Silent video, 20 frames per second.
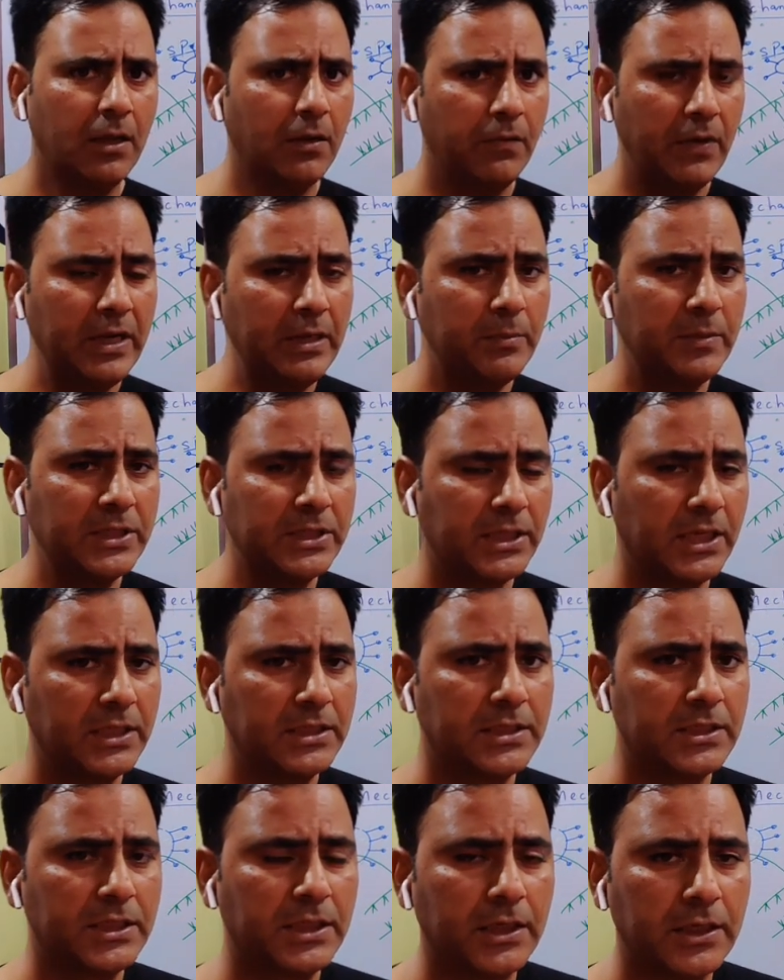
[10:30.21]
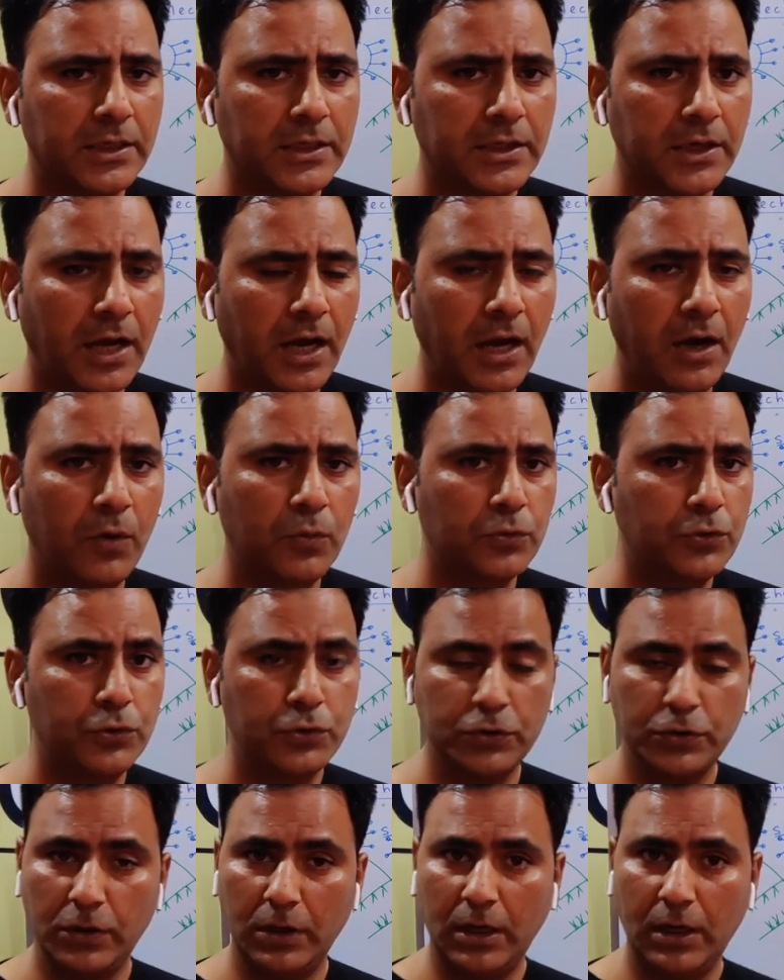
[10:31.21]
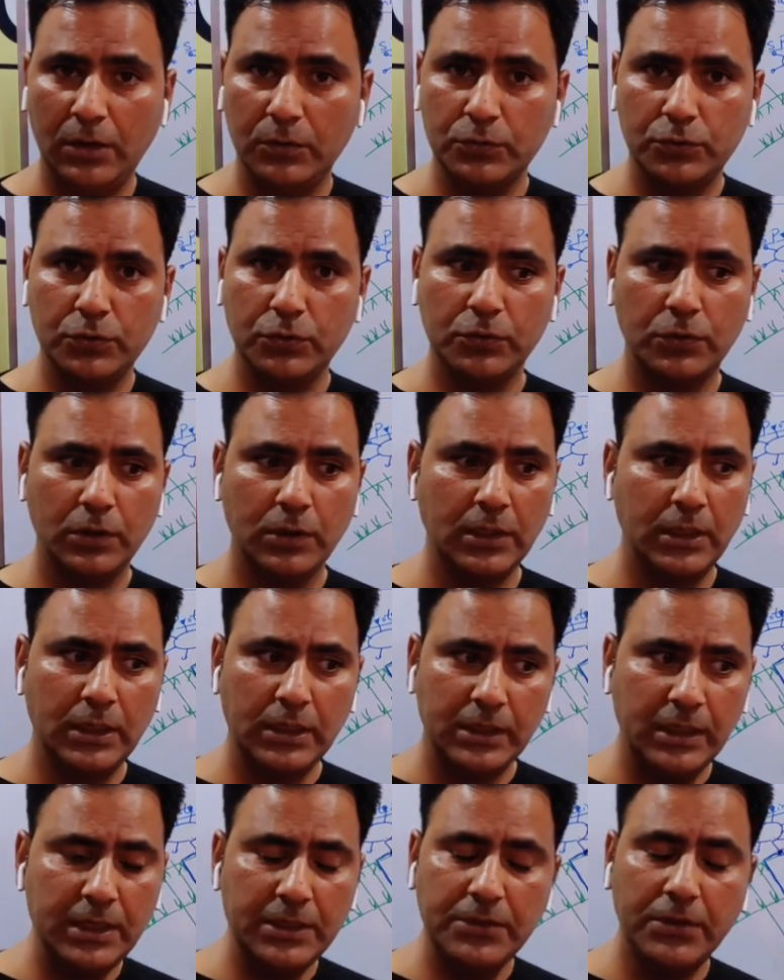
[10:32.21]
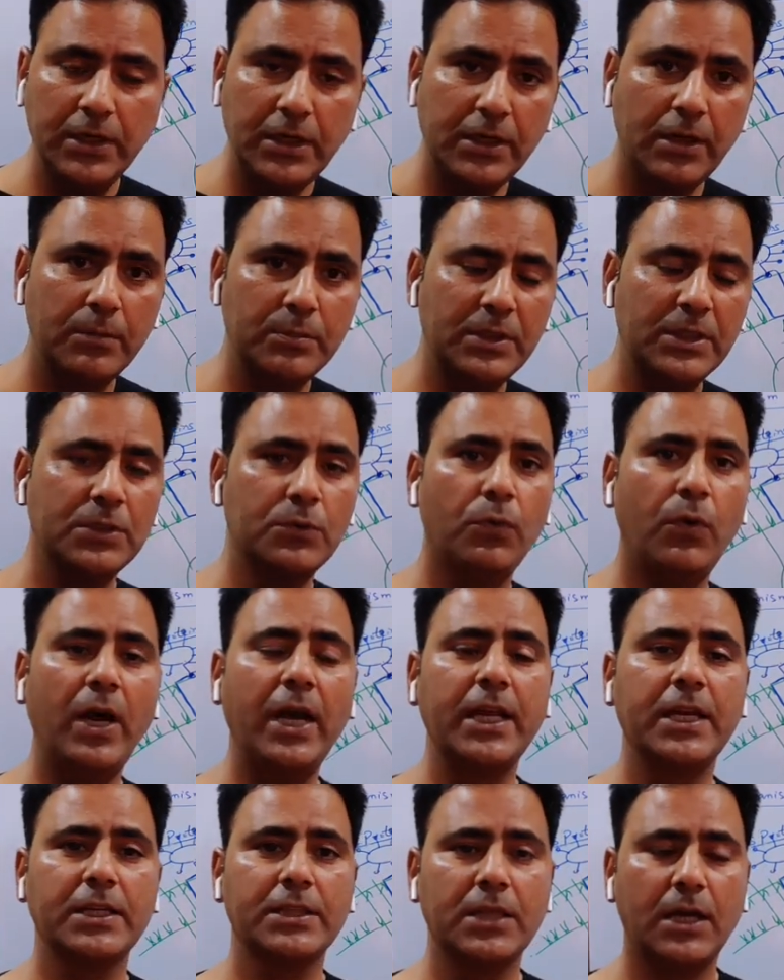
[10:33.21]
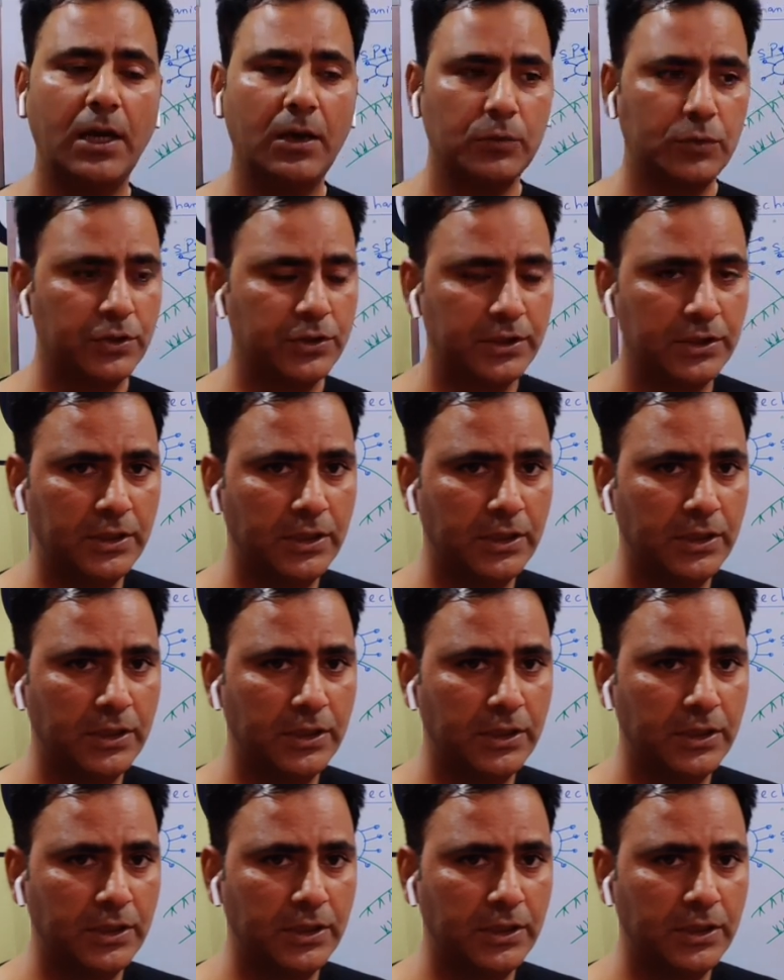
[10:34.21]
very much concerned in how to get rid of this virus, how to